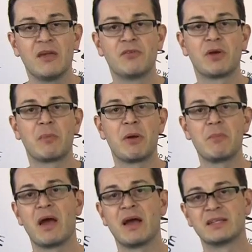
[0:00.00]
if you
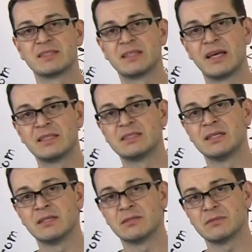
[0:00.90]
remember I said
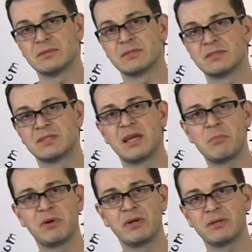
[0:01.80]
that
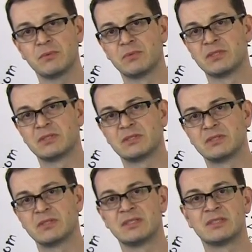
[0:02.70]
sniper with
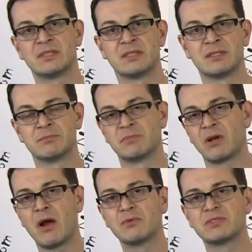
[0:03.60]
this round
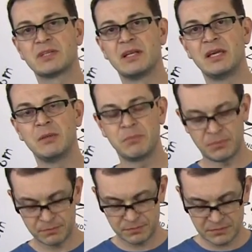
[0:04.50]
uh, rounds clip
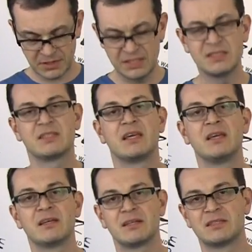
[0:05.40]
heat
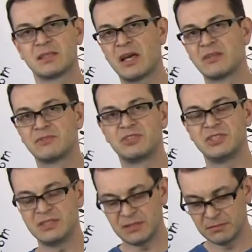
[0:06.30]
thing it's kind of
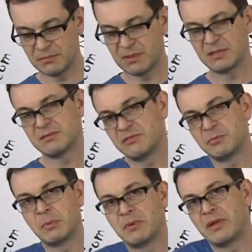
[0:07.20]
cheesy but
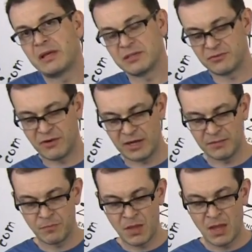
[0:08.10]
if people like it
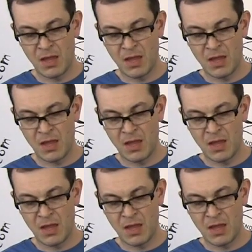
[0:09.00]
fine